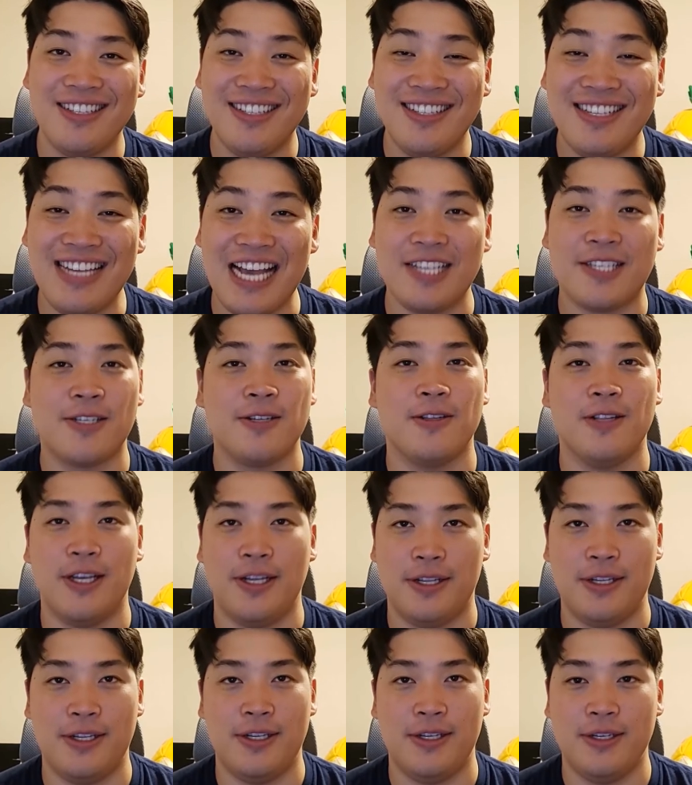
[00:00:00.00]

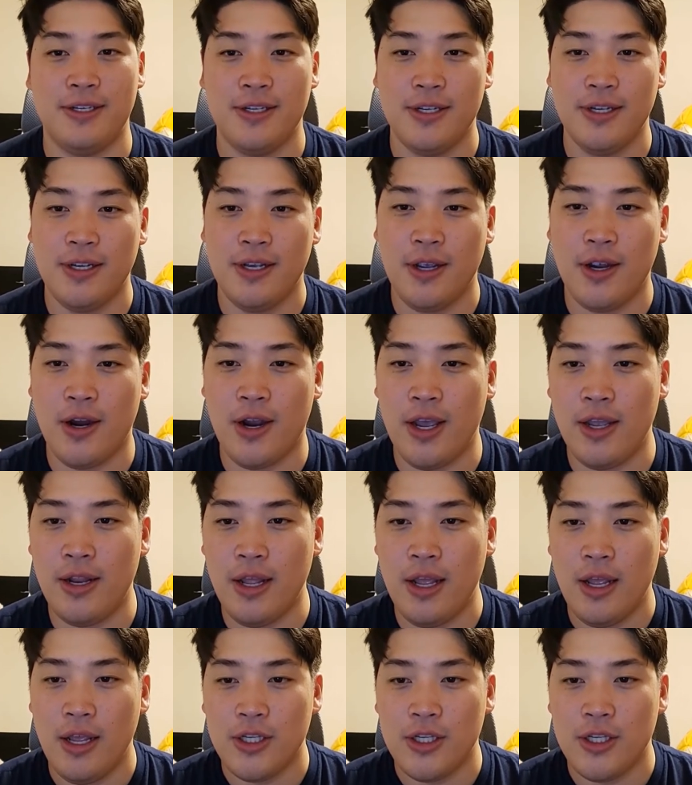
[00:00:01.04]
desolate, right?